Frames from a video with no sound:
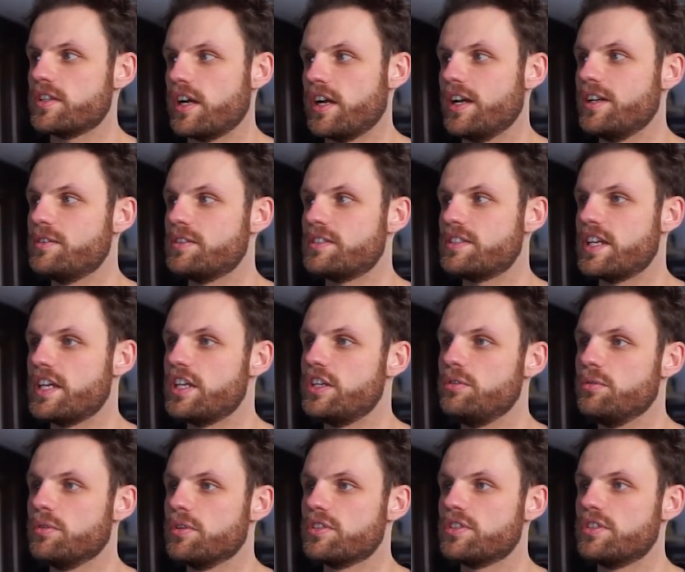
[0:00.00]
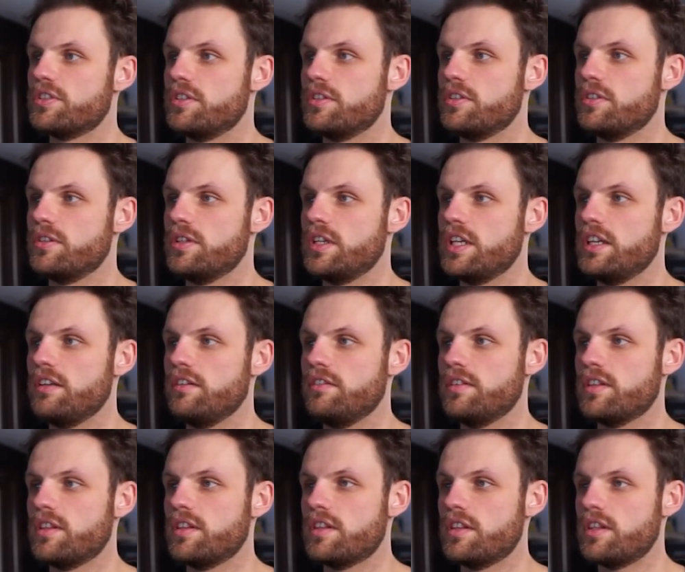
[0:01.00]
I would say you want to do either
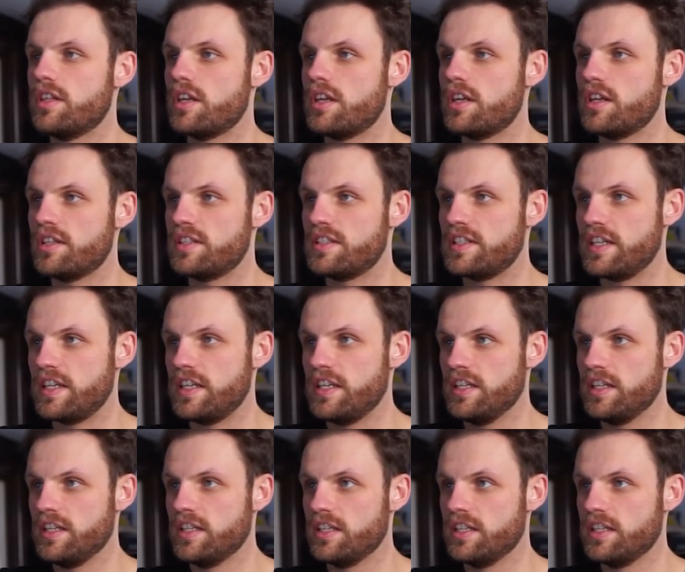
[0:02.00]
30